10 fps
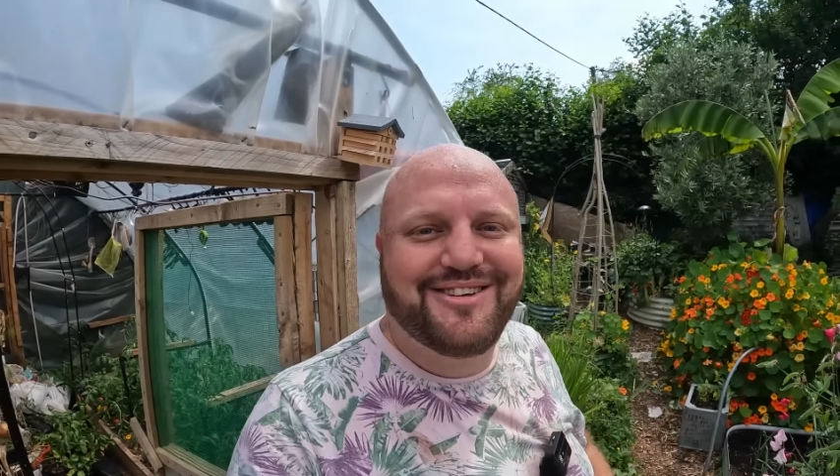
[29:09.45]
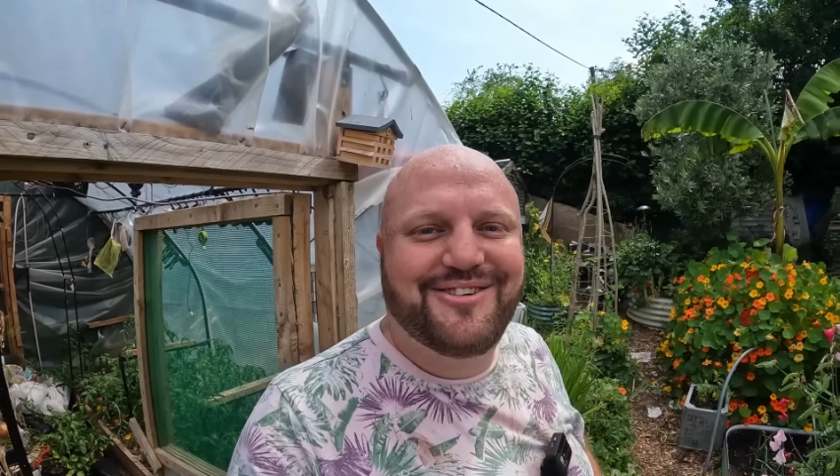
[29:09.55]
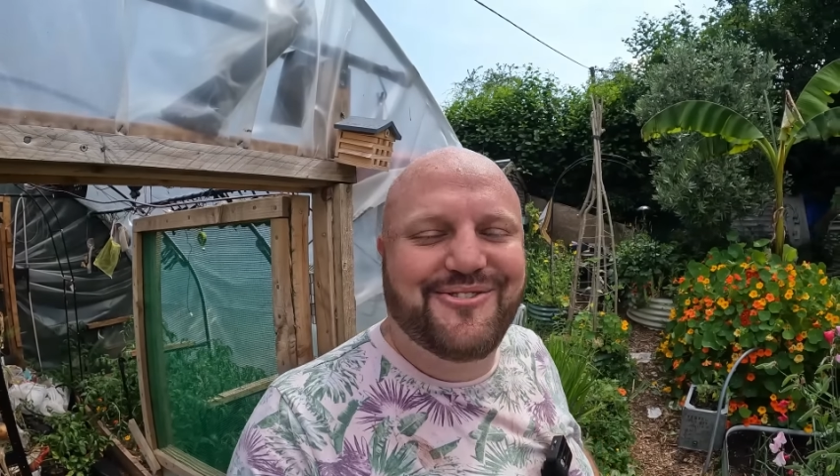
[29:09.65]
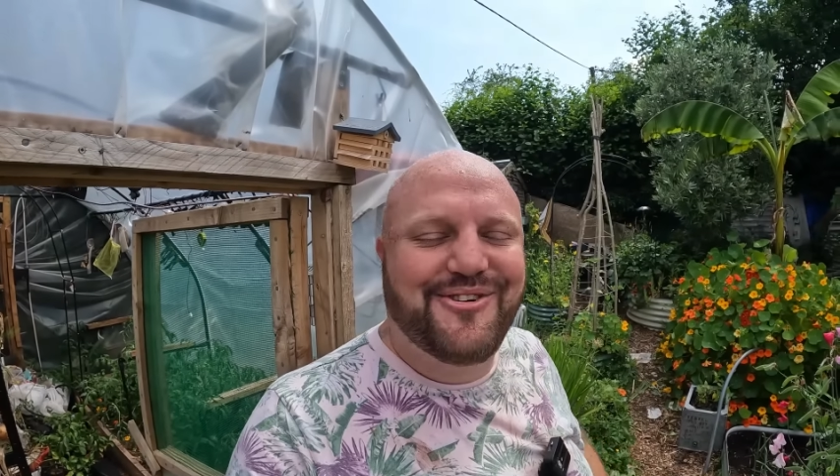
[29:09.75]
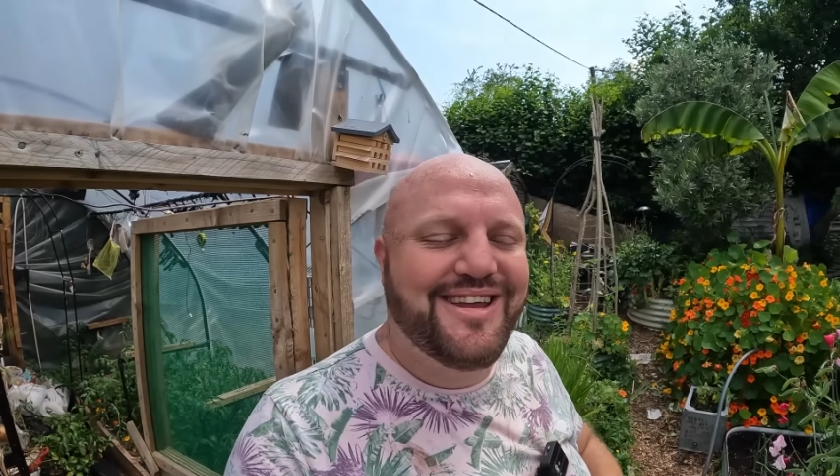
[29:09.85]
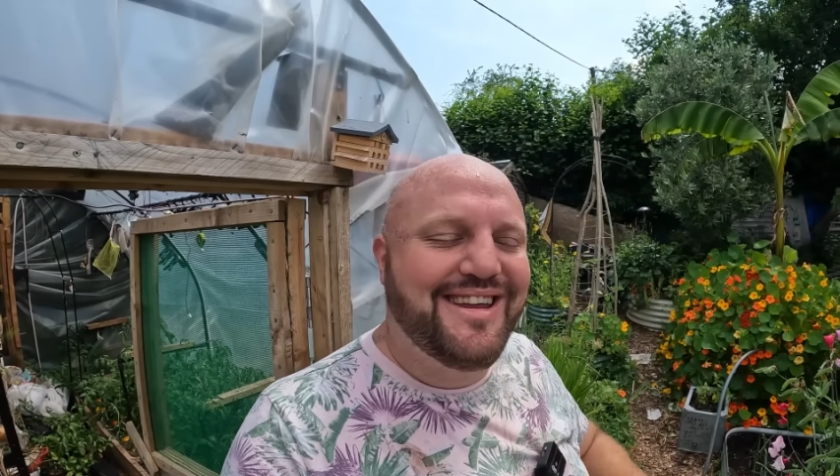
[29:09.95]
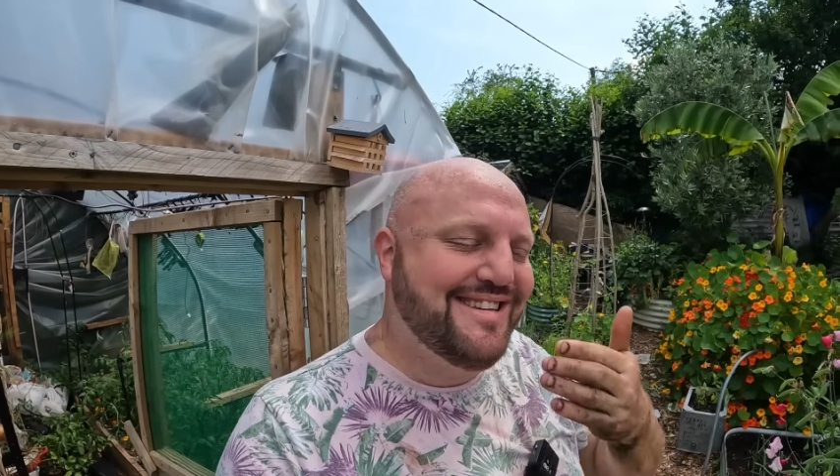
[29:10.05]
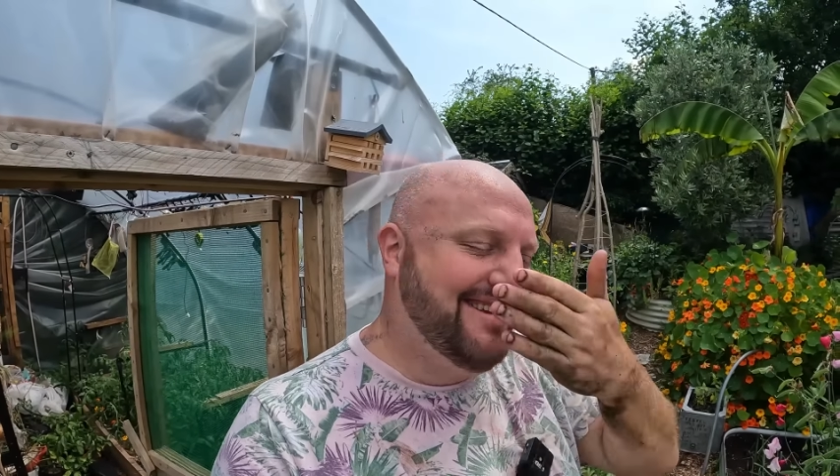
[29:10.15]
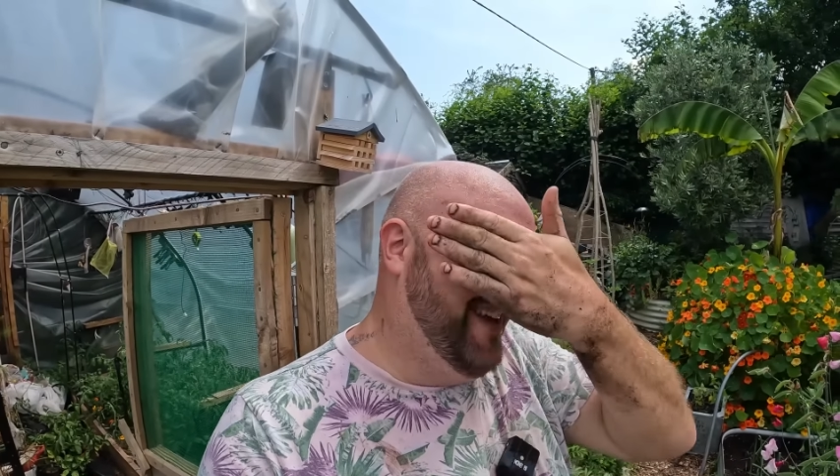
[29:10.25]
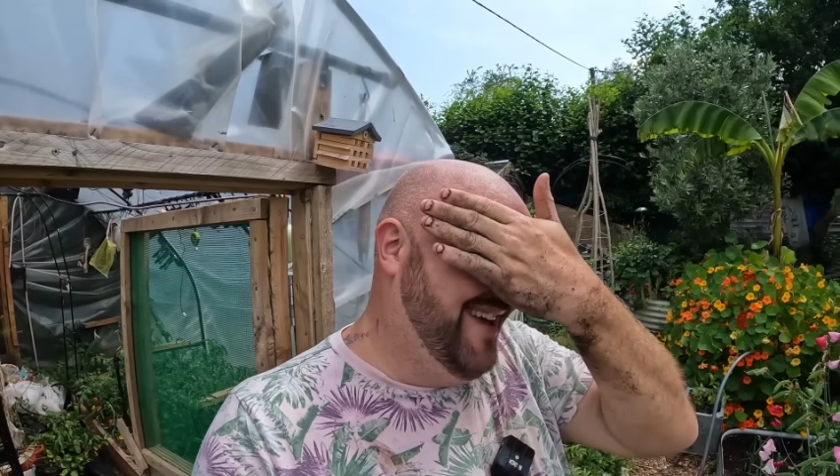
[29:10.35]

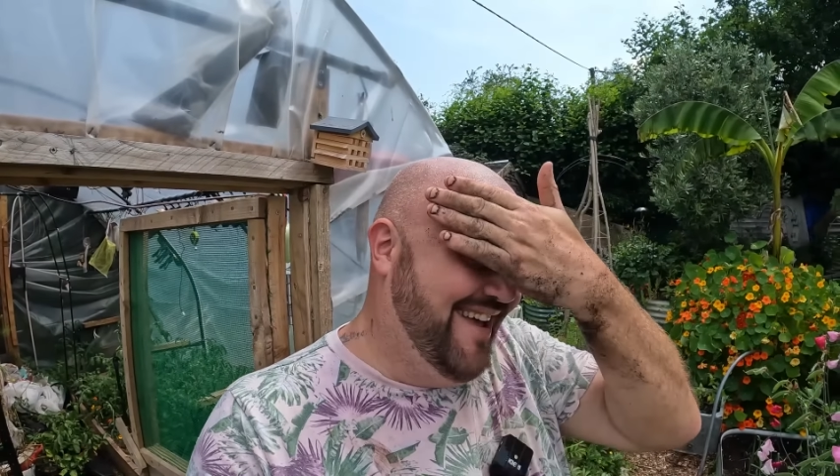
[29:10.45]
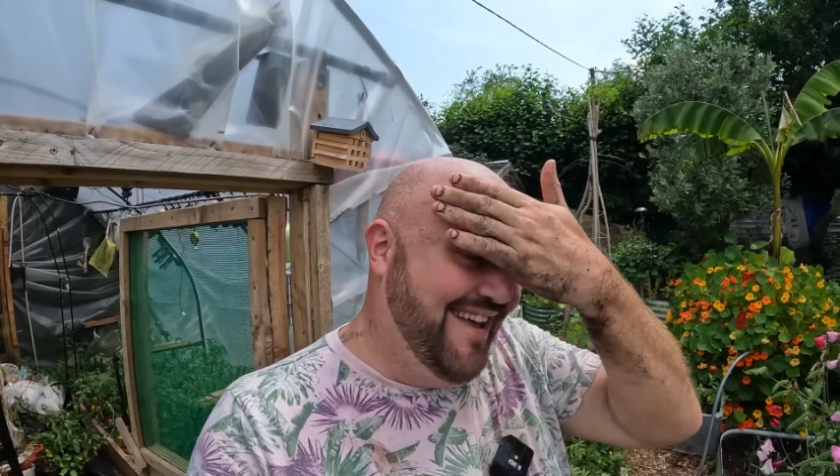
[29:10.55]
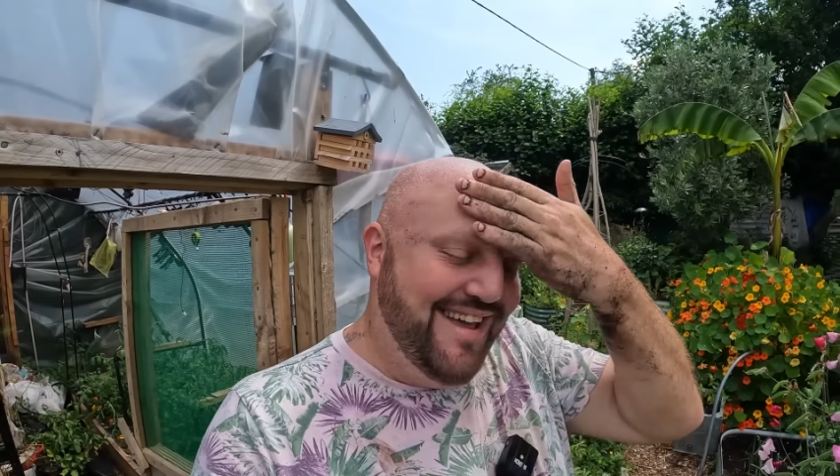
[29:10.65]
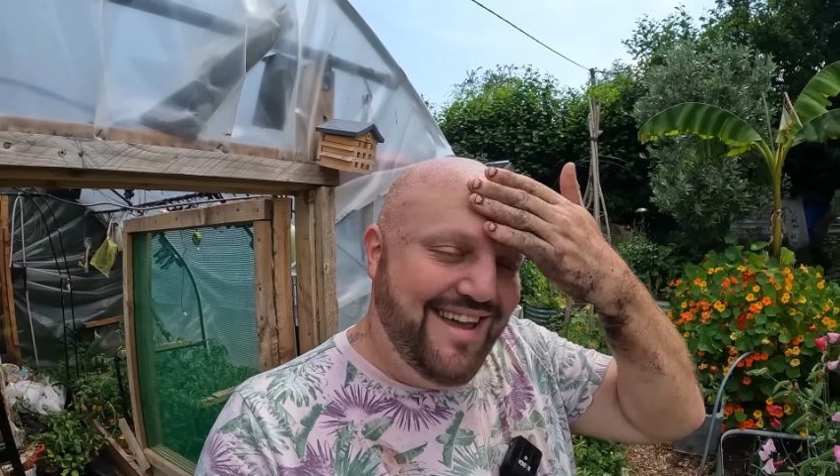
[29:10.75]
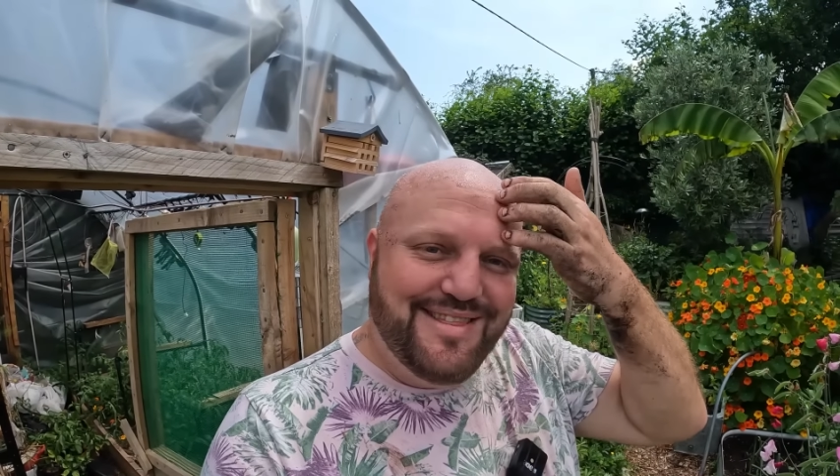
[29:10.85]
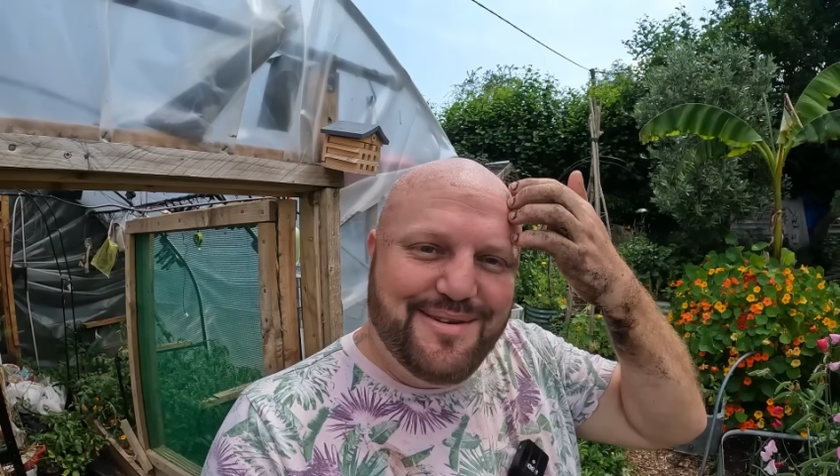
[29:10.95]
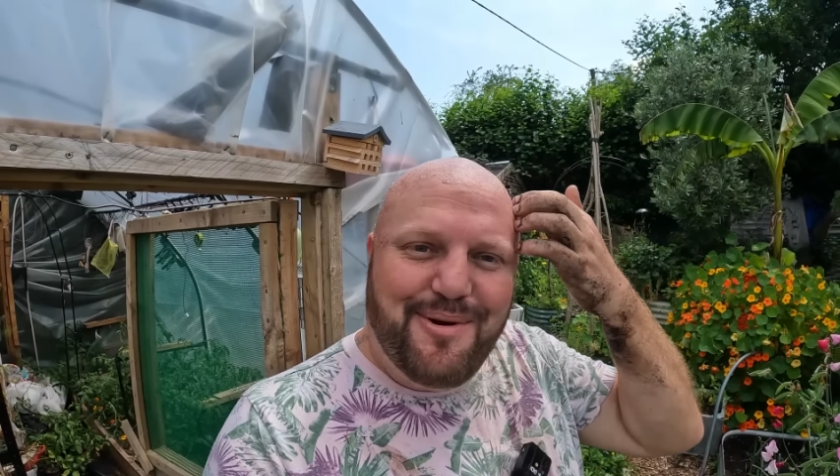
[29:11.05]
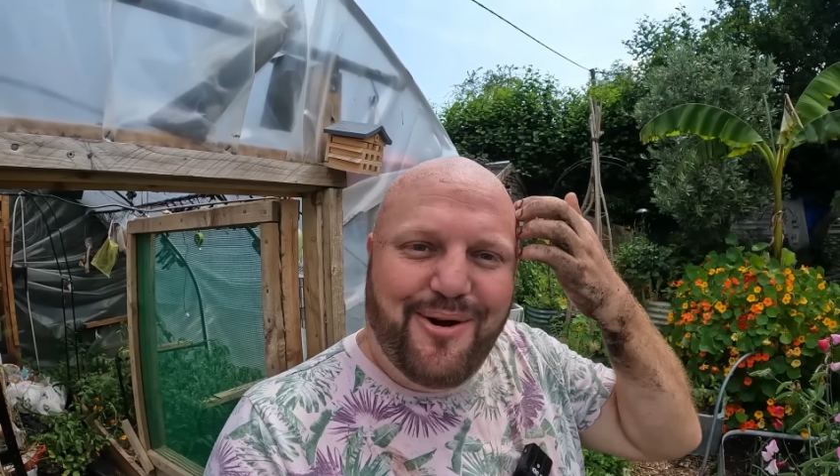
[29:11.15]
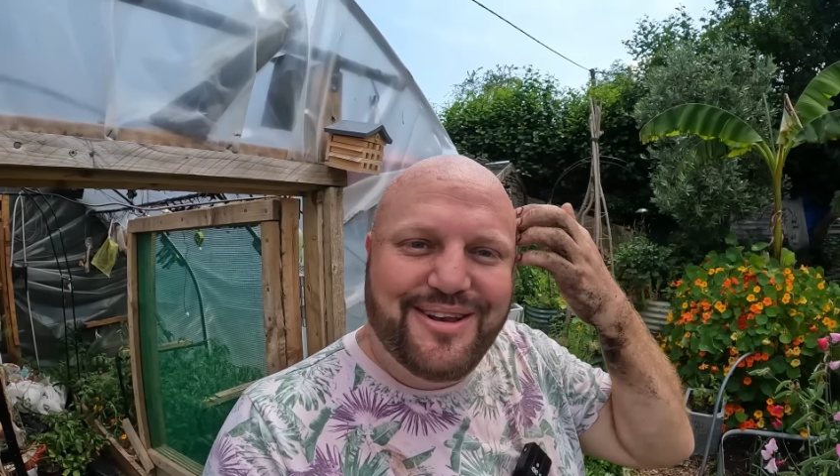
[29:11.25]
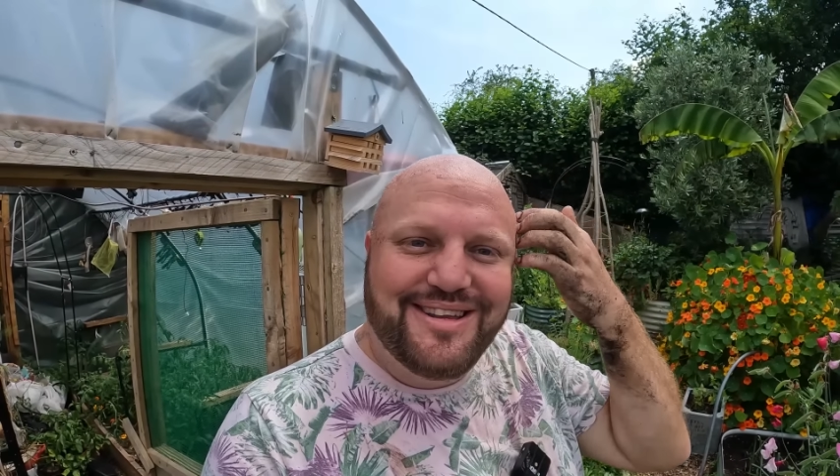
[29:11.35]
degrees in the
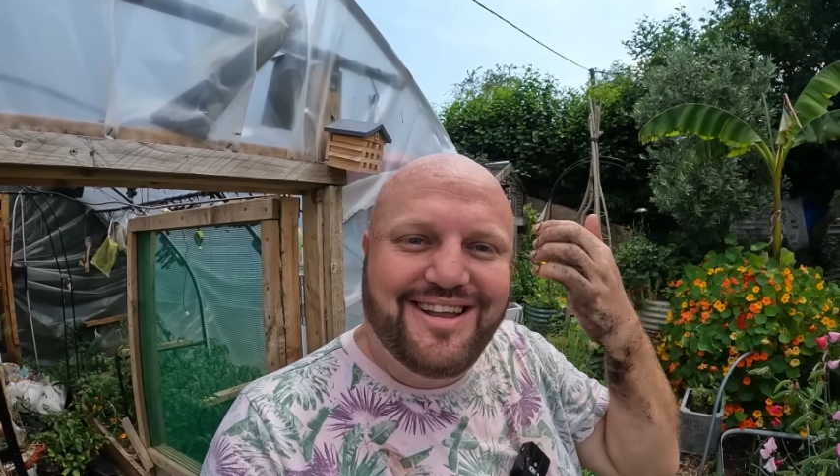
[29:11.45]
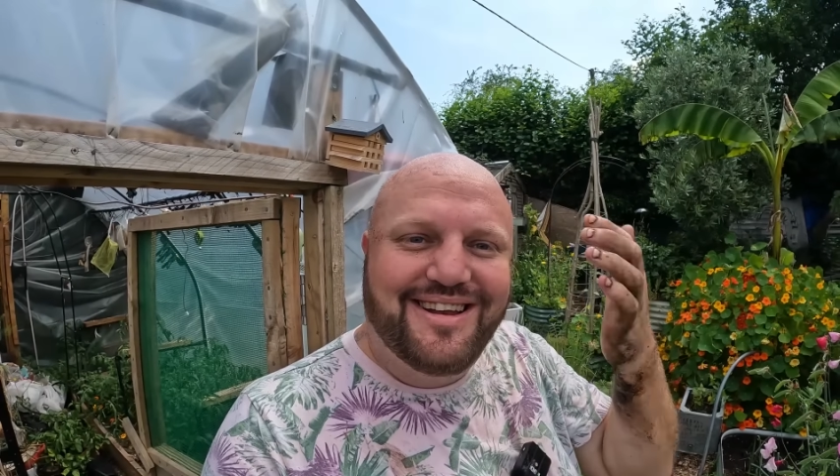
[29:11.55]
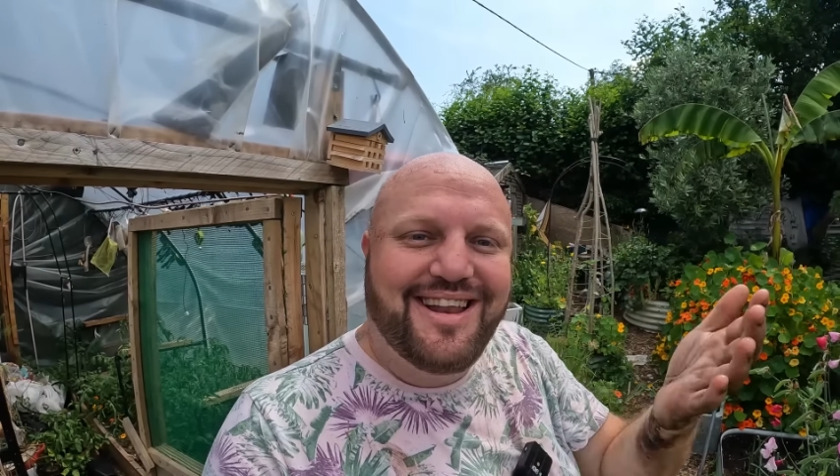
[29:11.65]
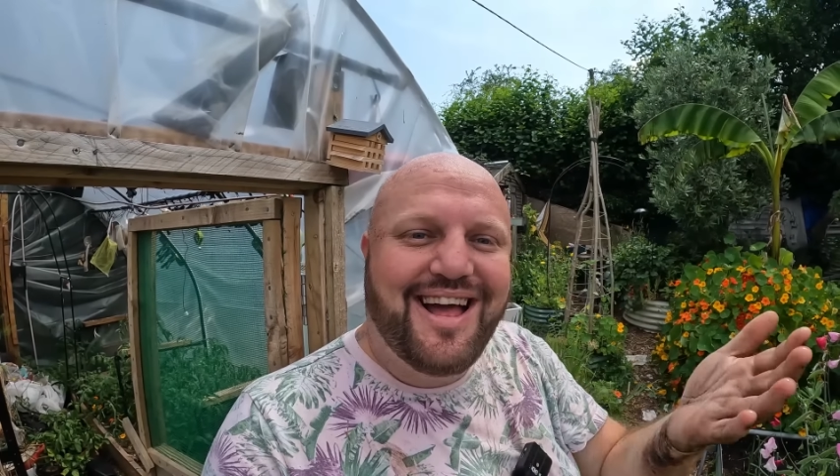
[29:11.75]
polytunnel.